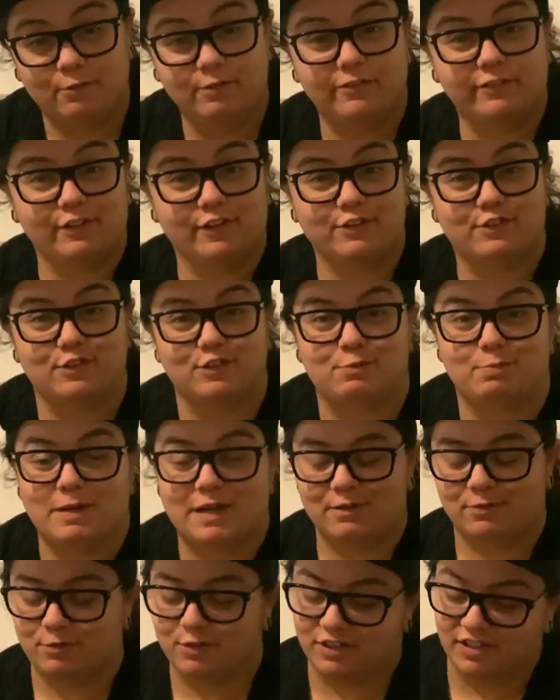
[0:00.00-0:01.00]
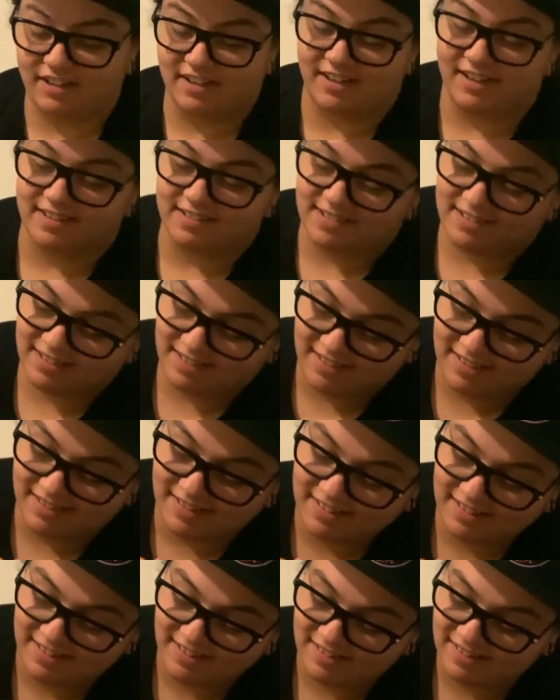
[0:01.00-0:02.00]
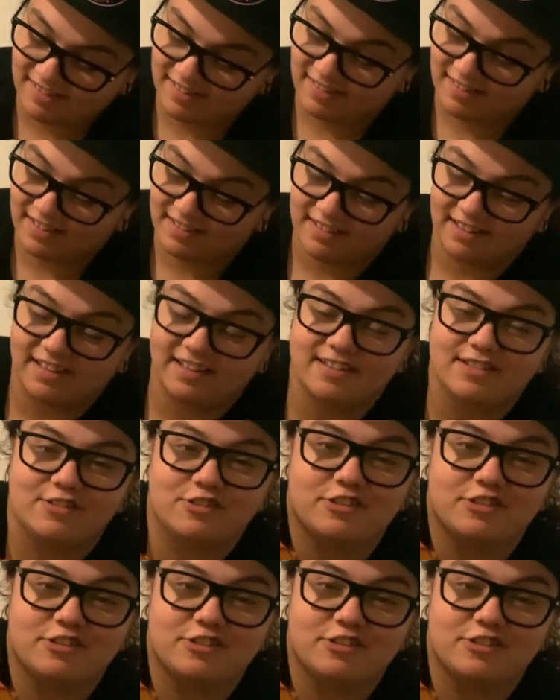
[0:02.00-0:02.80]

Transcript: we've lost this battle, guys. It is